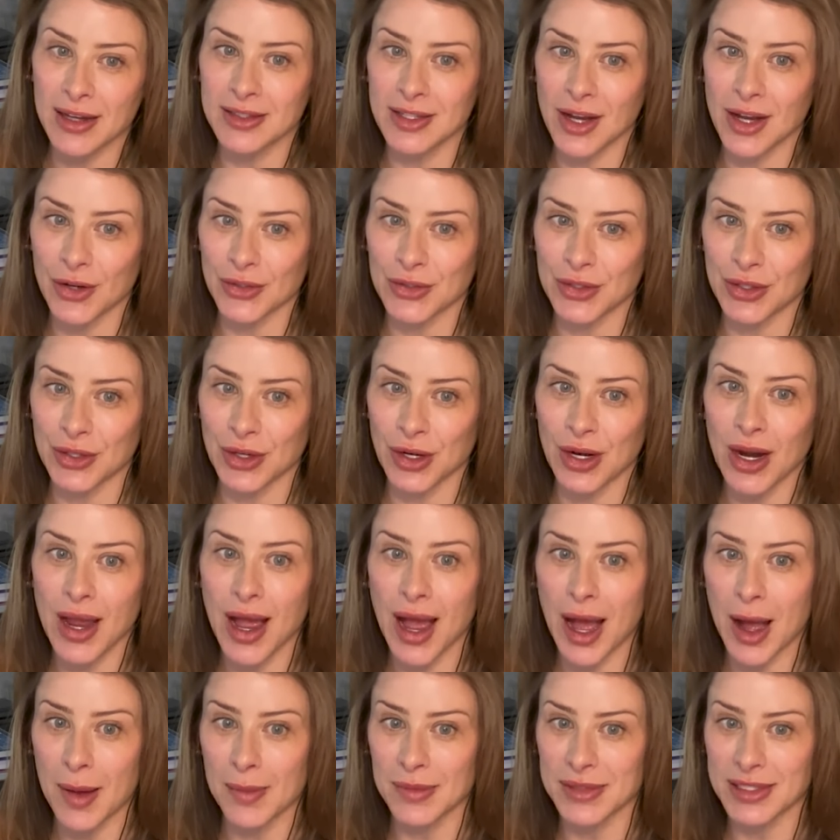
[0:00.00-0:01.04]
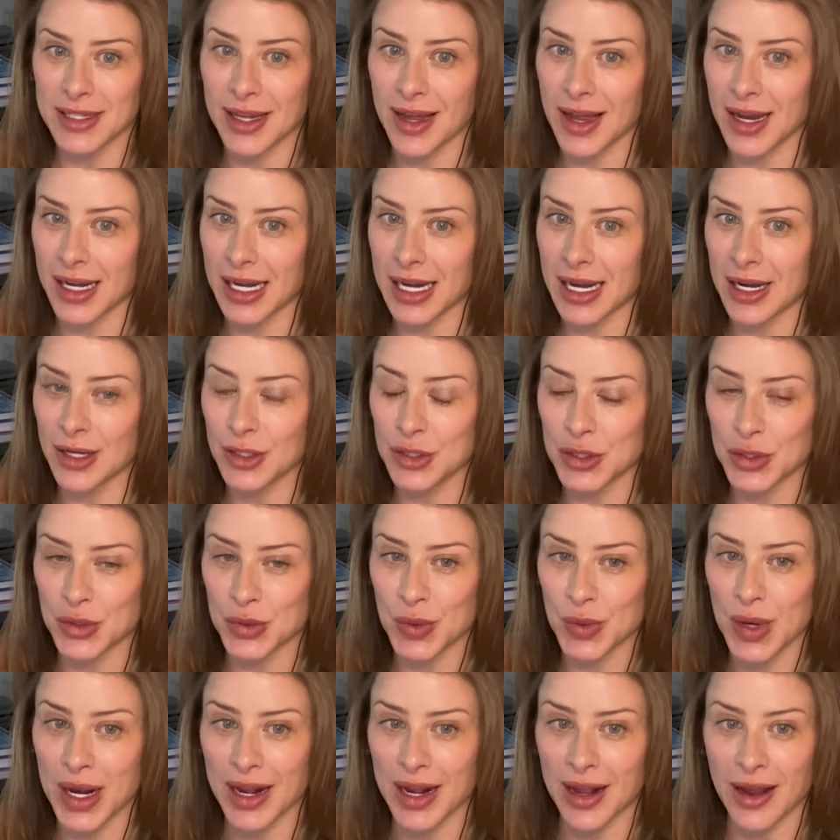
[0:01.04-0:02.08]
Dr. Hamdani
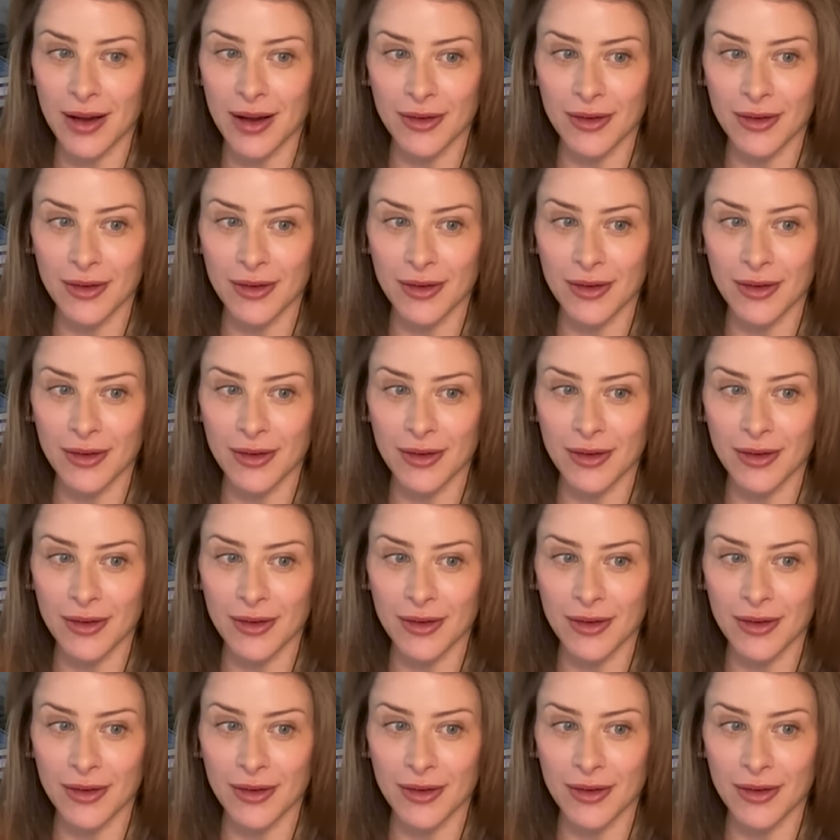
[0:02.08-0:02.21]
to Gut